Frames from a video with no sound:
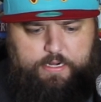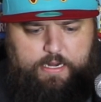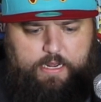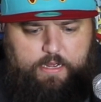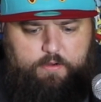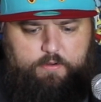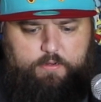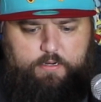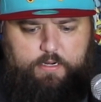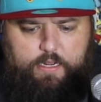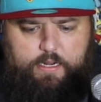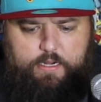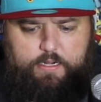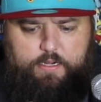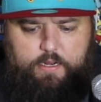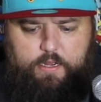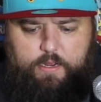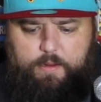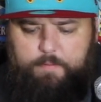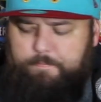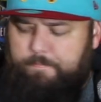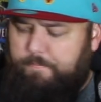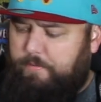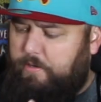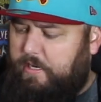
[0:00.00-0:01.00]
Allen,
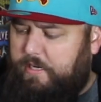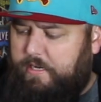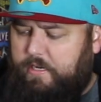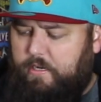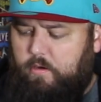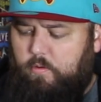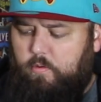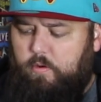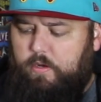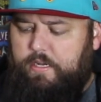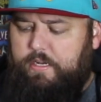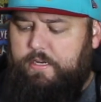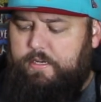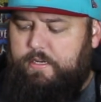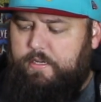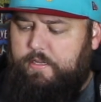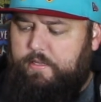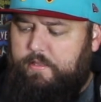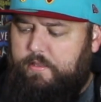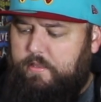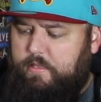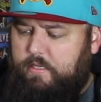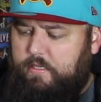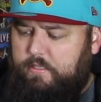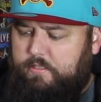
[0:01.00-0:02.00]
I'm blanking on what he
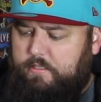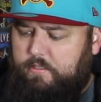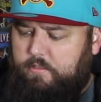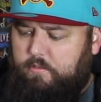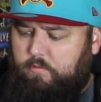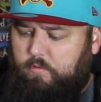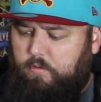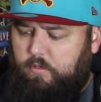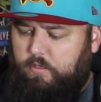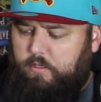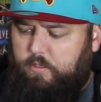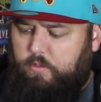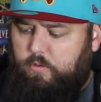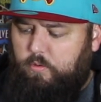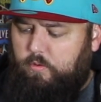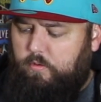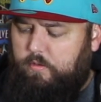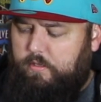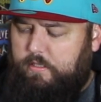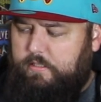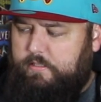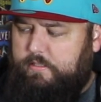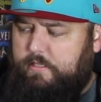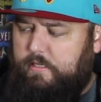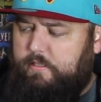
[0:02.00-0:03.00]
did. This is really cool.
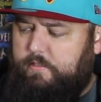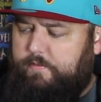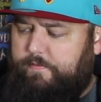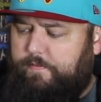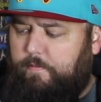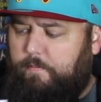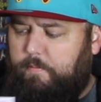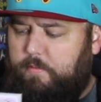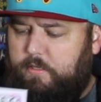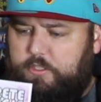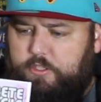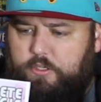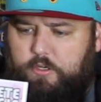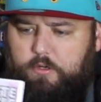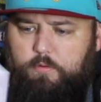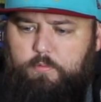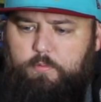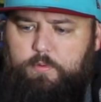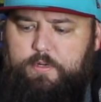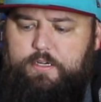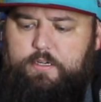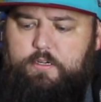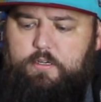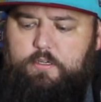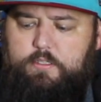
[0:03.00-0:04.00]
This says for mature
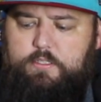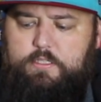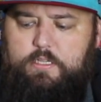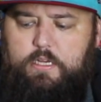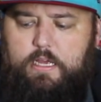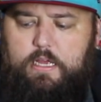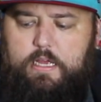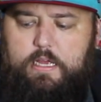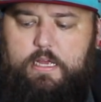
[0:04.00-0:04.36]
readers.